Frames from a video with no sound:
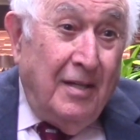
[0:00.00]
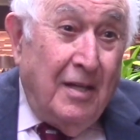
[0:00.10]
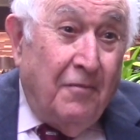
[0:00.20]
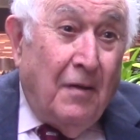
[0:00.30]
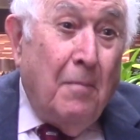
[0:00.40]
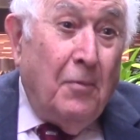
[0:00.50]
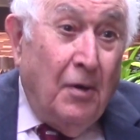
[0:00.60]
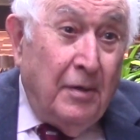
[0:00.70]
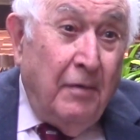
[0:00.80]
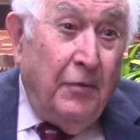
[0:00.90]
diff, I'm going
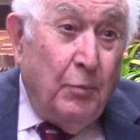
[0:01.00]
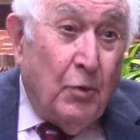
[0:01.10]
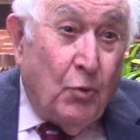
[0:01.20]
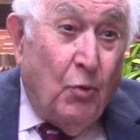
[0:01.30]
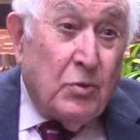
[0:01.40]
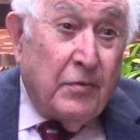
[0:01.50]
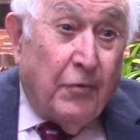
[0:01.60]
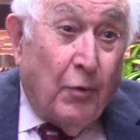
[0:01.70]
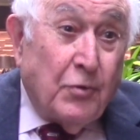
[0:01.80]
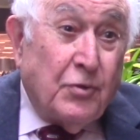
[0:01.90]
to give you a course of
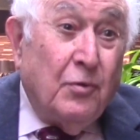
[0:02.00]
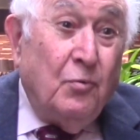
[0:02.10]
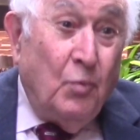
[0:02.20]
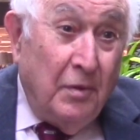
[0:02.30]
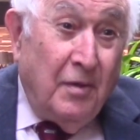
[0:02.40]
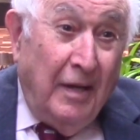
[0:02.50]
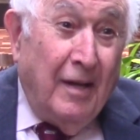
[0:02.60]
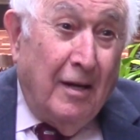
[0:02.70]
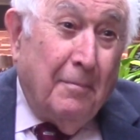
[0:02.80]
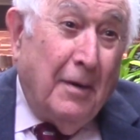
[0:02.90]
Urso with the
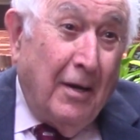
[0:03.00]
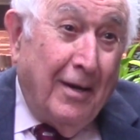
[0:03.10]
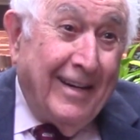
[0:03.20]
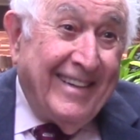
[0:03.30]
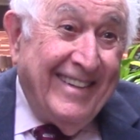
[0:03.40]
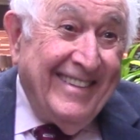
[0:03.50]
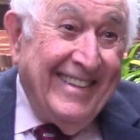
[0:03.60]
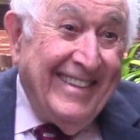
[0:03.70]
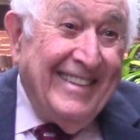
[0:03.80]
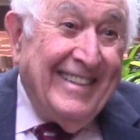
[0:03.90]
antibiotic
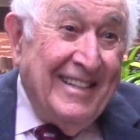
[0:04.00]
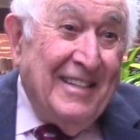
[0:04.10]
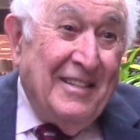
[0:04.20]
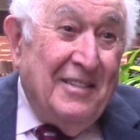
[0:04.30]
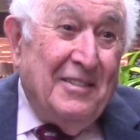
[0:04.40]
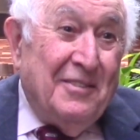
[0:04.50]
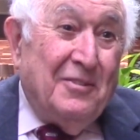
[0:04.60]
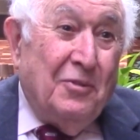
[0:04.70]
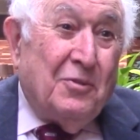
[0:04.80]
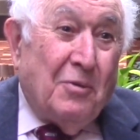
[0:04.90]

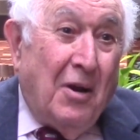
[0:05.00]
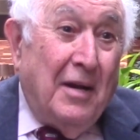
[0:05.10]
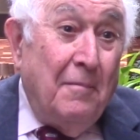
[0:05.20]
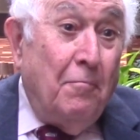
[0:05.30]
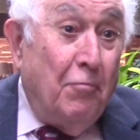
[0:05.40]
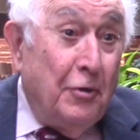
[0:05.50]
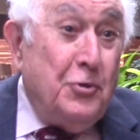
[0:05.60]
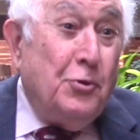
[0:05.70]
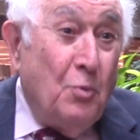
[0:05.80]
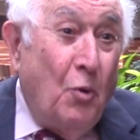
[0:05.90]
to try and bridge you